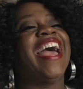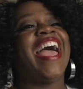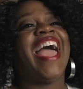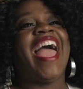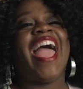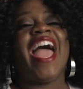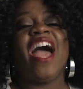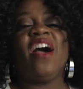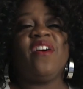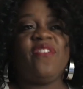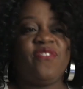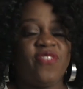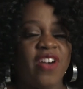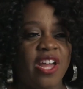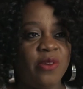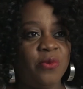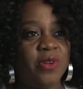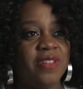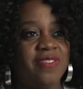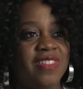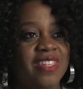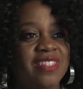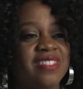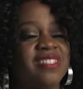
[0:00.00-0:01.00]
Have fun
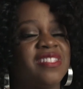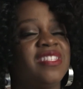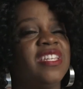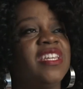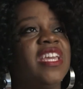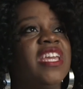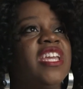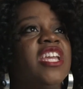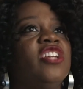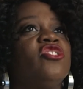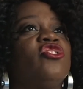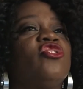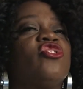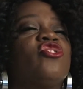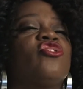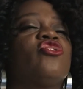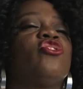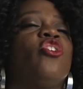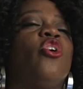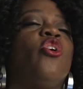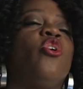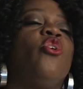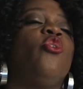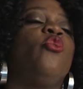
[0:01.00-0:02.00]
with it. Singing is
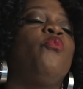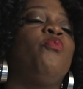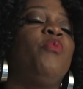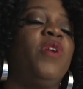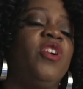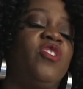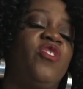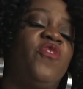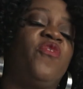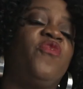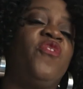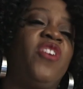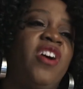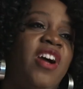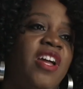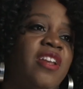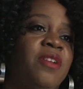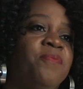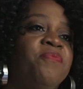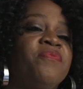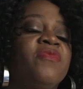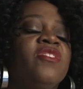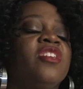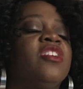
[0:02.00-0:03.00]
so much fun
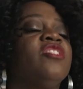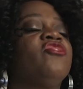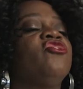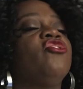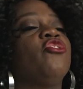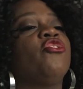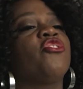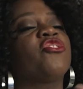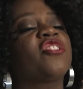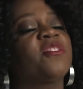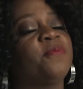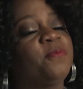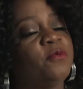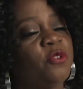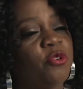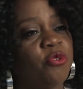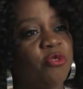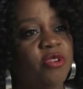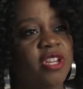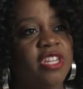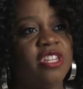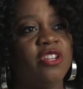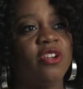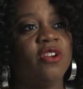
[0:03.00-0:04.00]
because you're
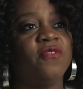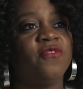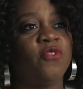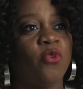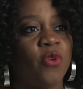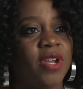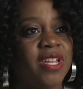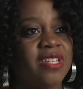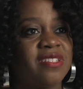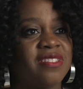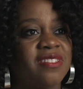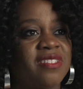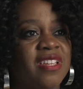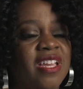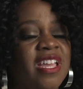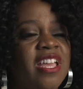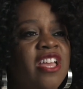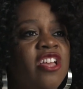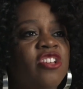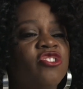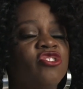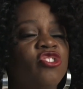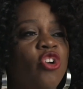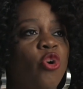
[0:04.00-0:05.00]
exploring your voice.
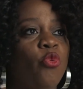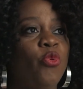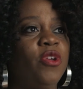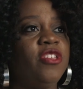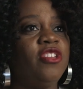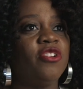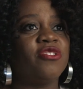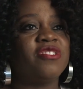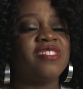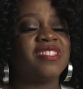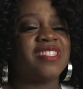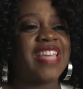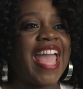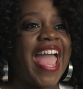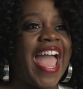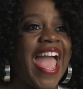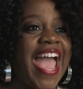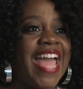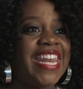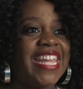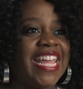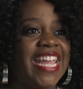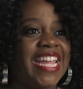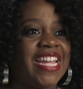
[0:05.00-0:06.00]
So when you're
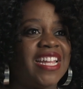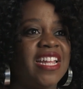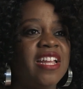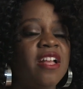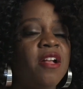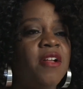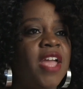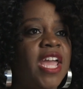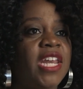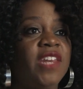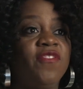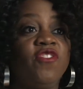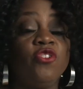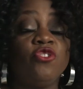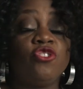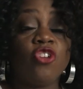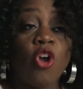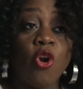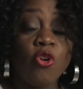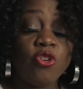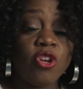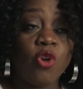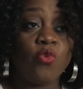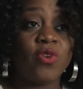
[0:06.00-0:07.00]
scatting, and if you
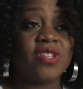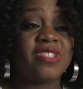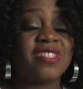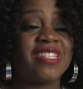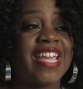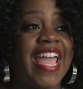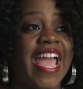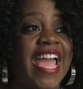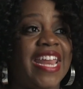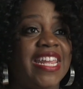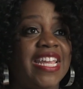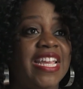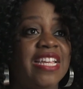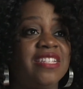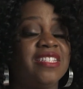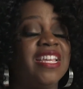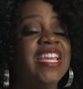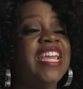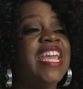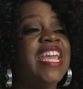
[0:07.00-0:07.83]
don't know what scat is,